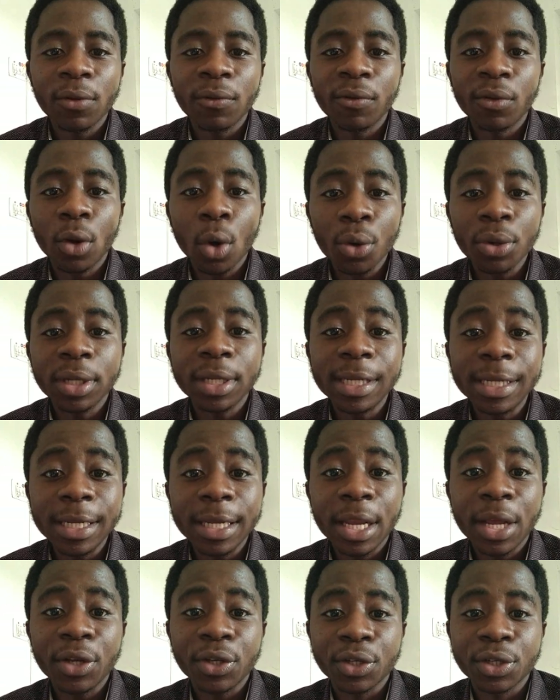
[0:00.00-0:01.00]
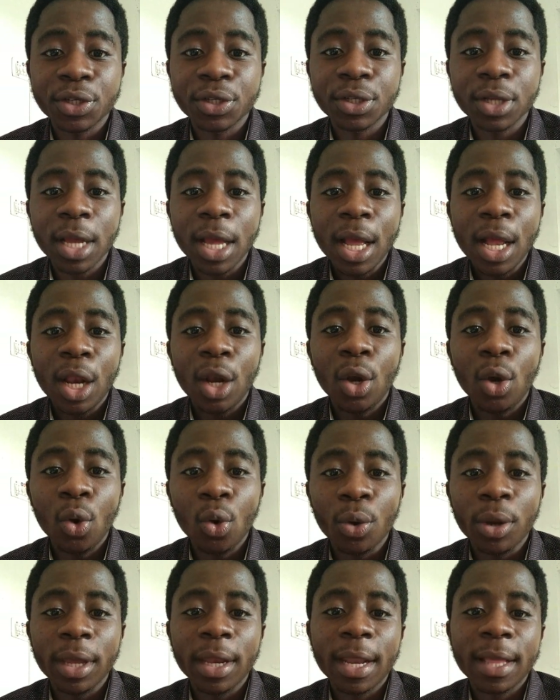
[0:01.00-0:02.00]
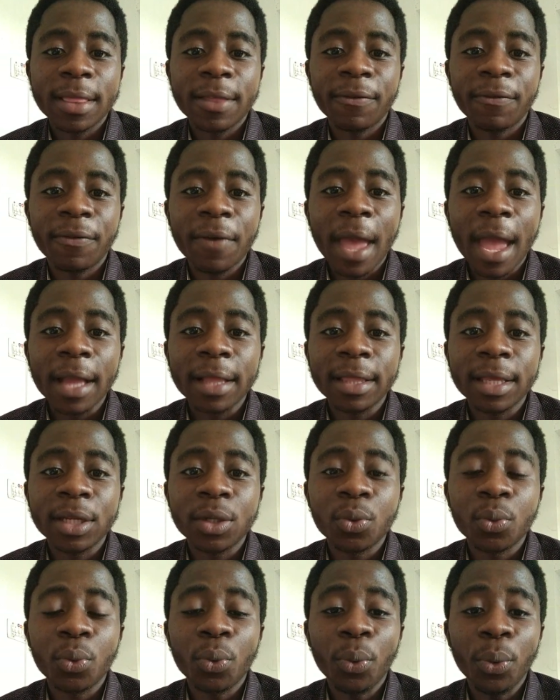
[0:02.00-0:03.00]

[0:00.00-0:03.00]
of loneliness, looking at the fact that